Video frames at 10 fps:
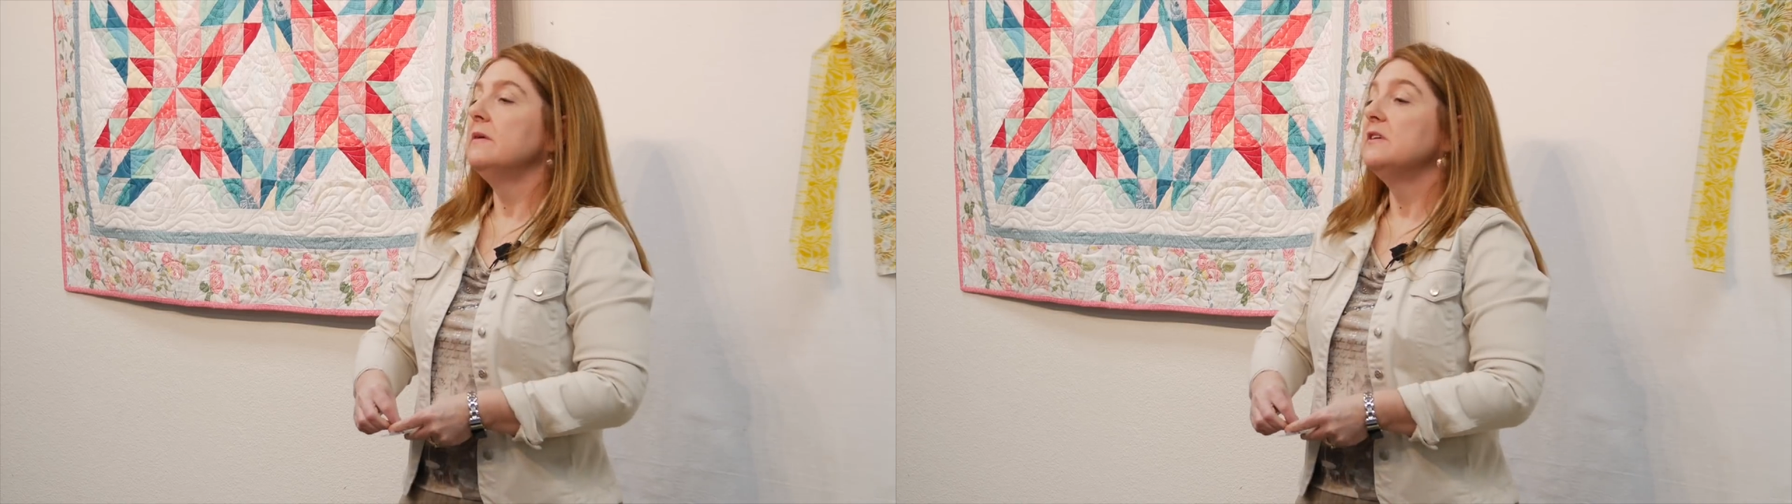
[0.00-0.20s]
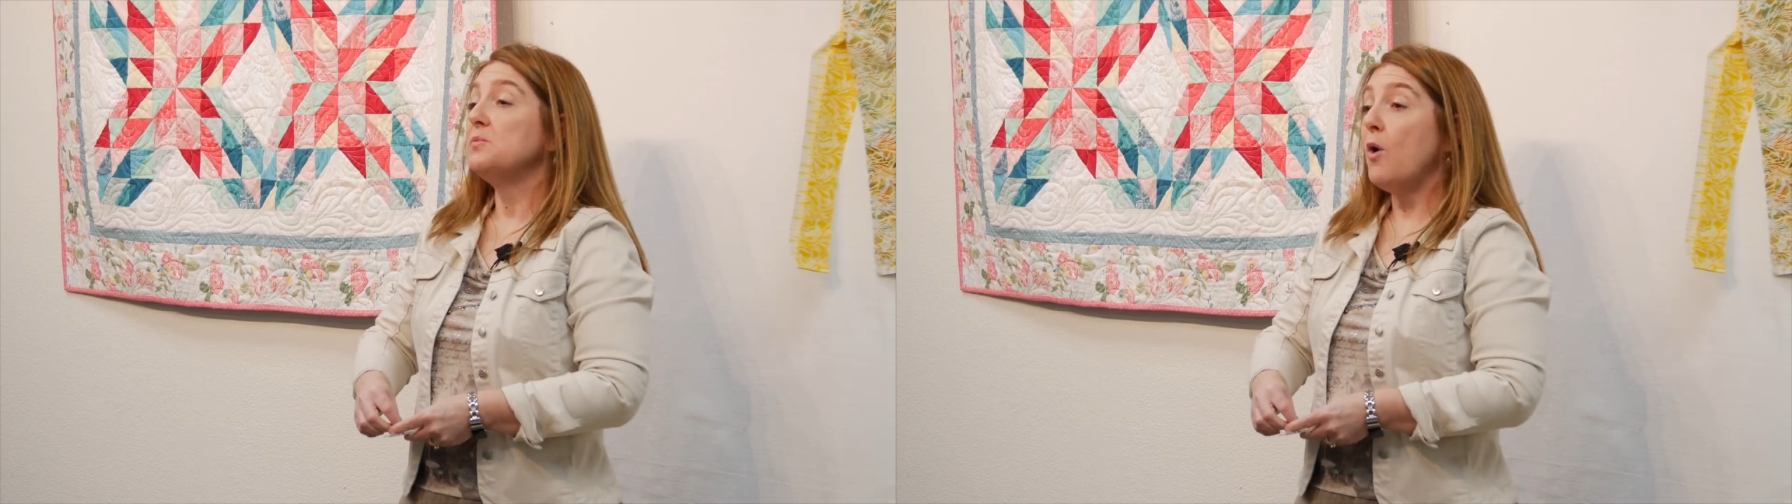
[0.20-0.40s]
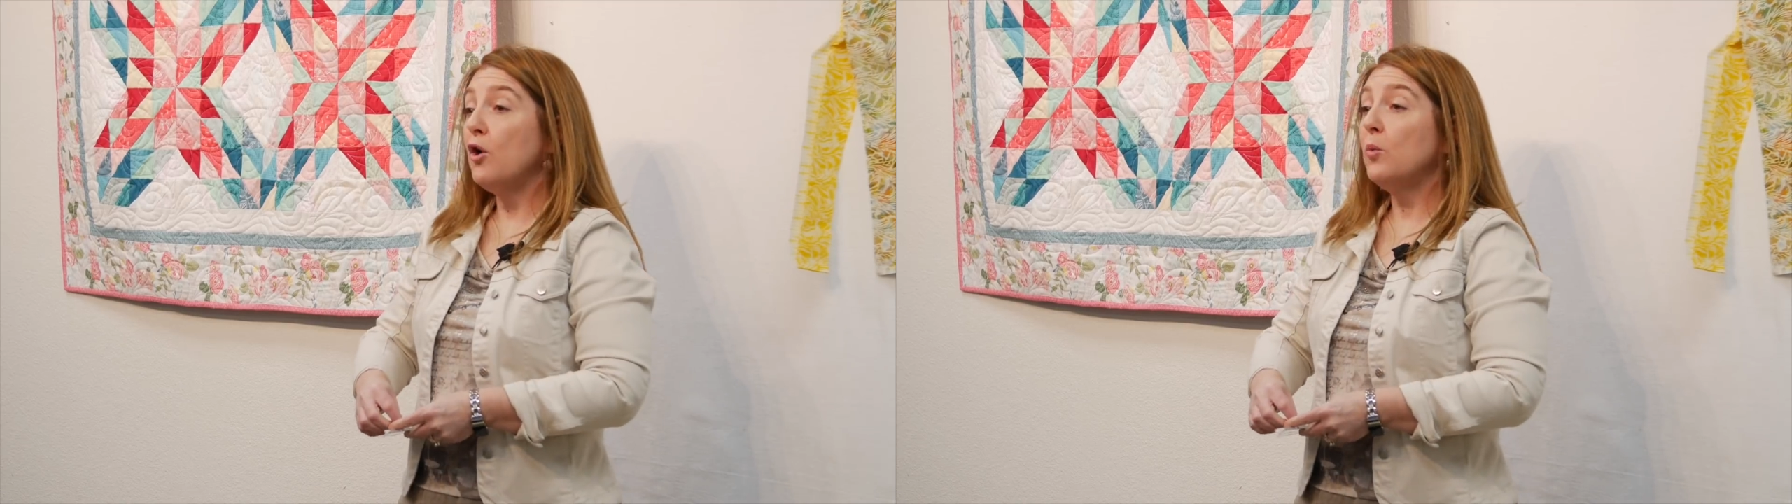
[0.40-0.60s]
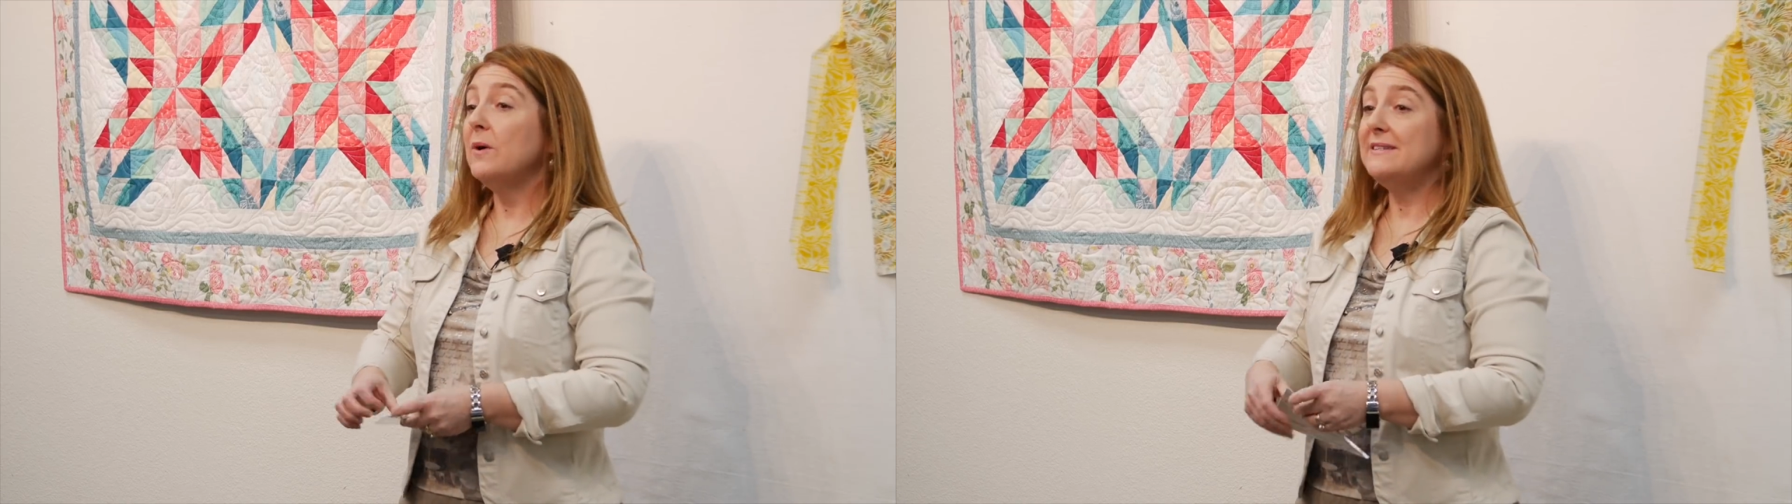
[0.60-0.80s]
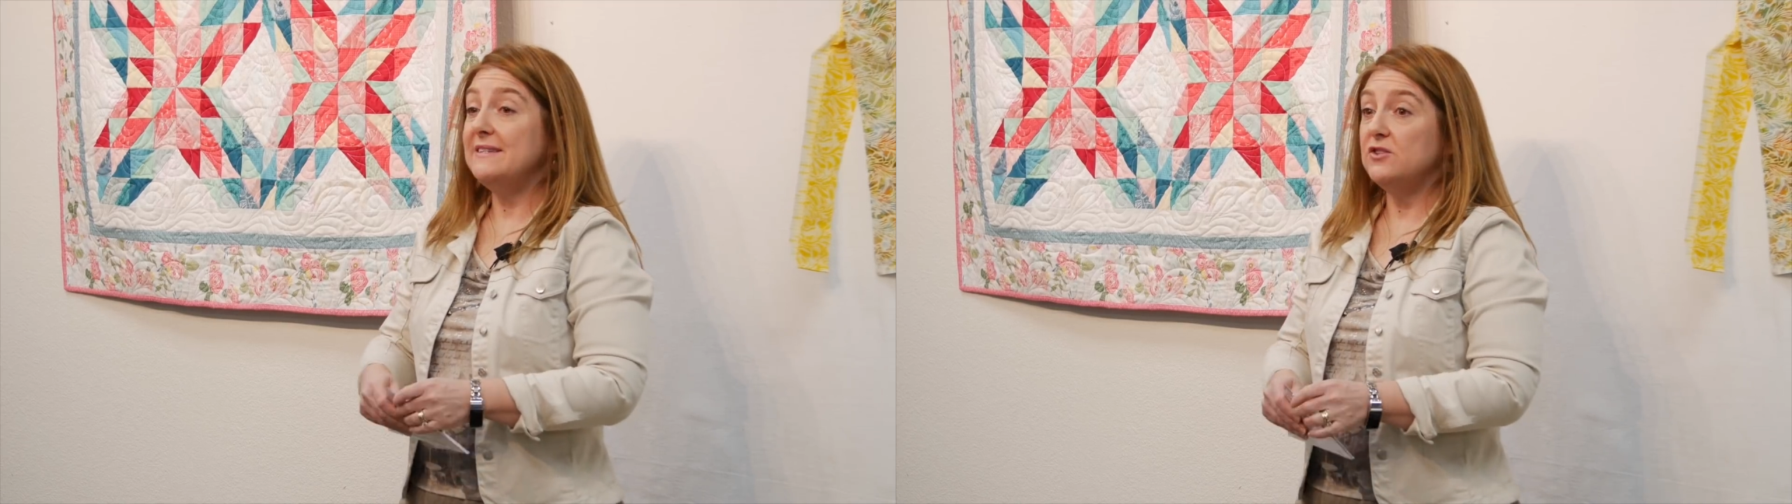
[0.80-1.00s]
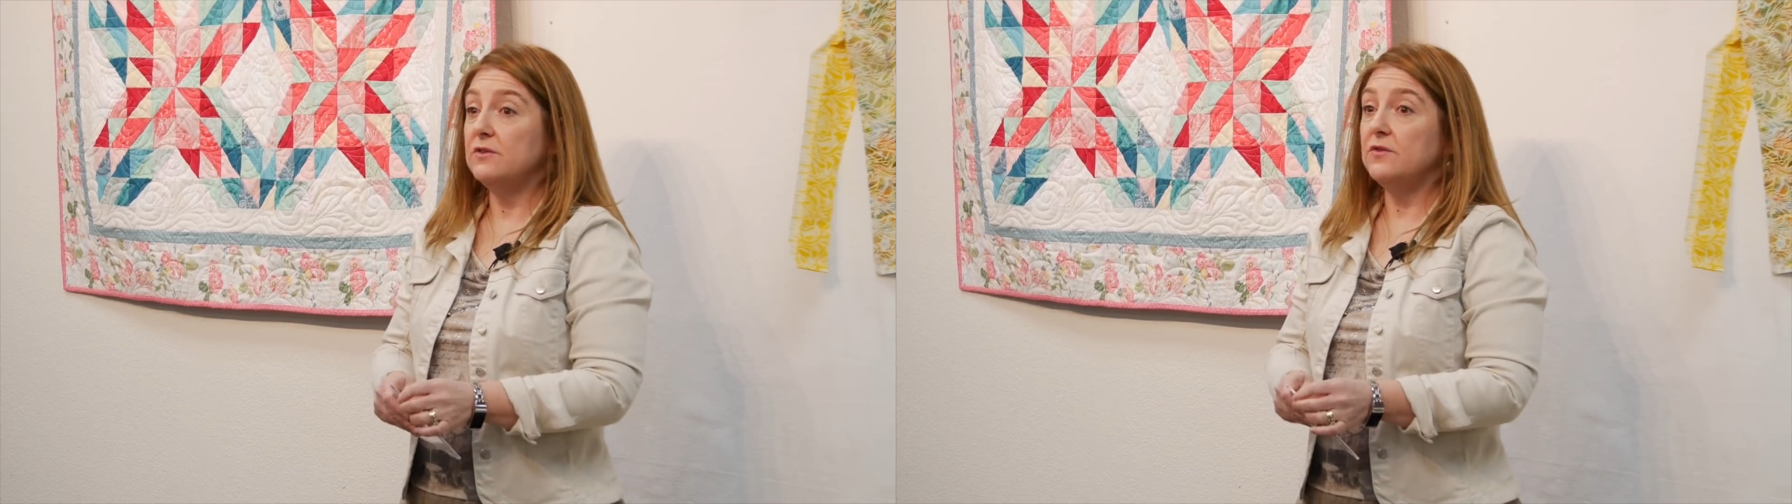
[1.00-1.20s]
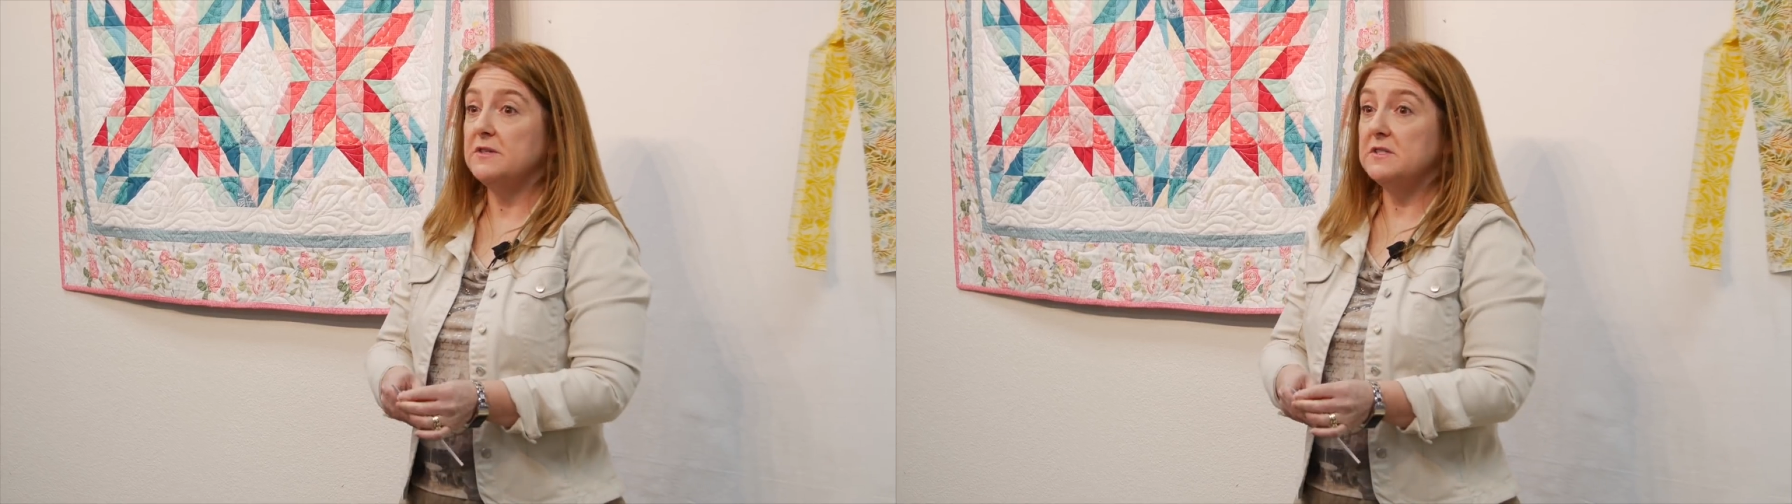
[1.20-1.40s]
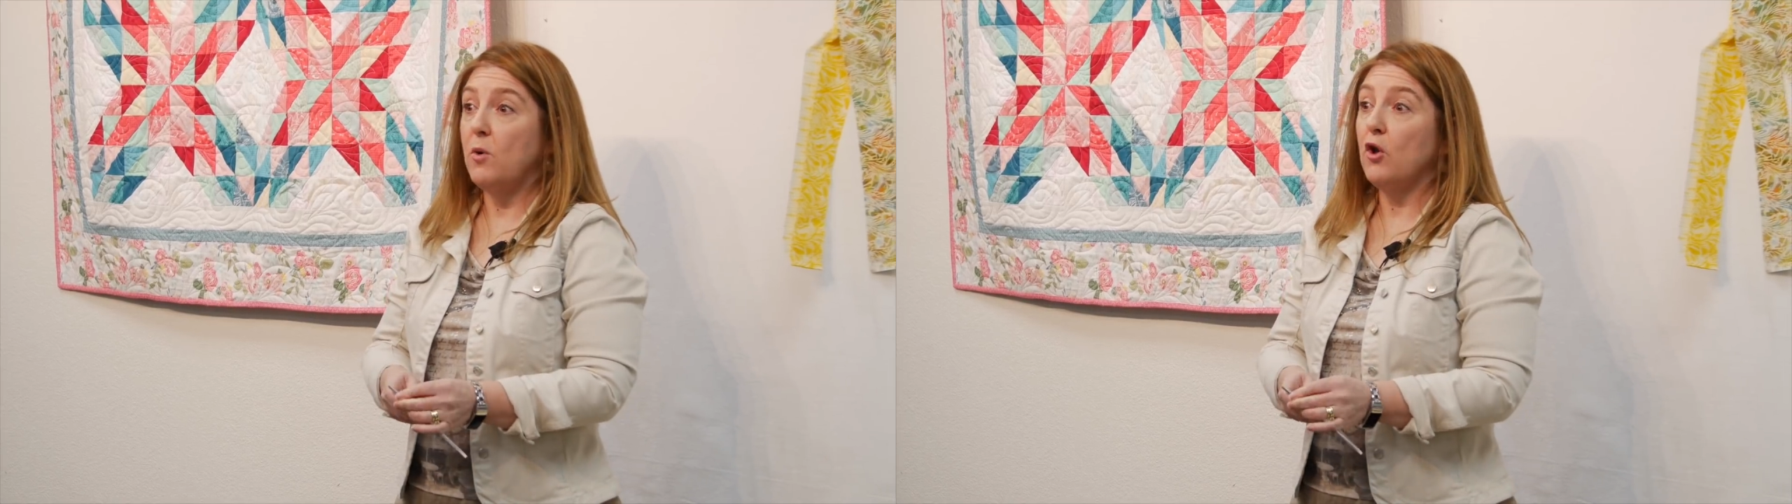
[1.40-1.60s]
the smaller one is easier for the
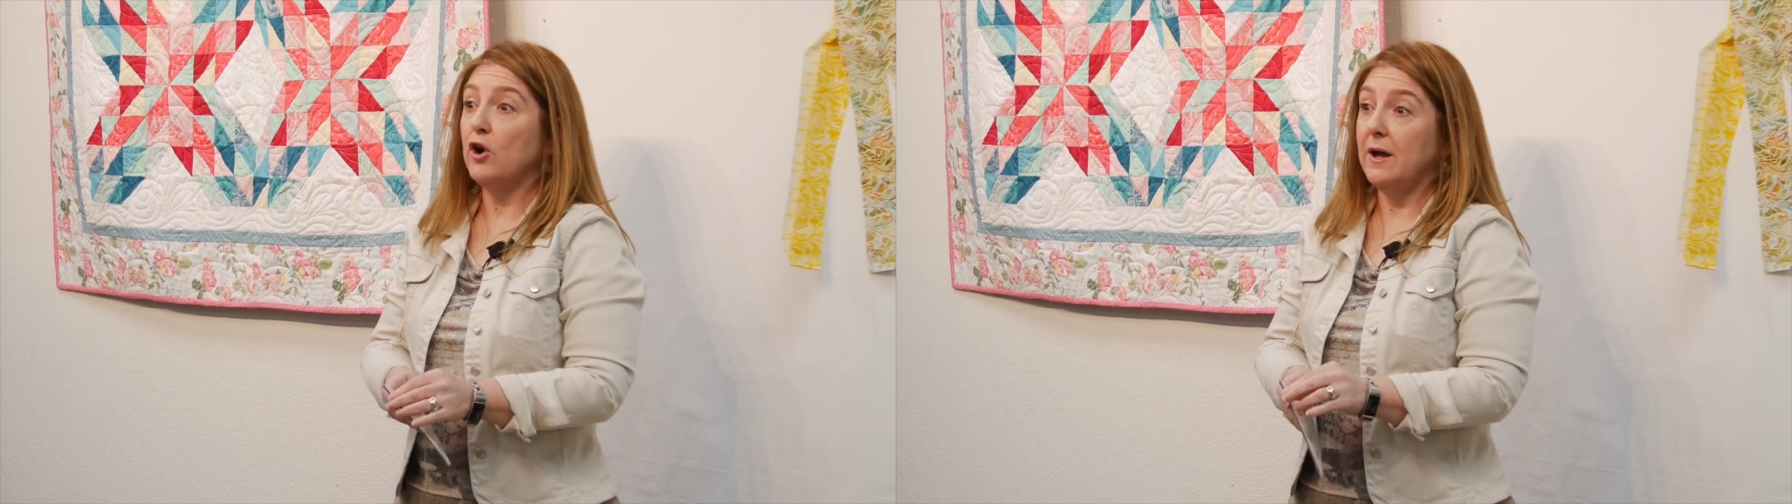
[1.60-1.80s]
smaller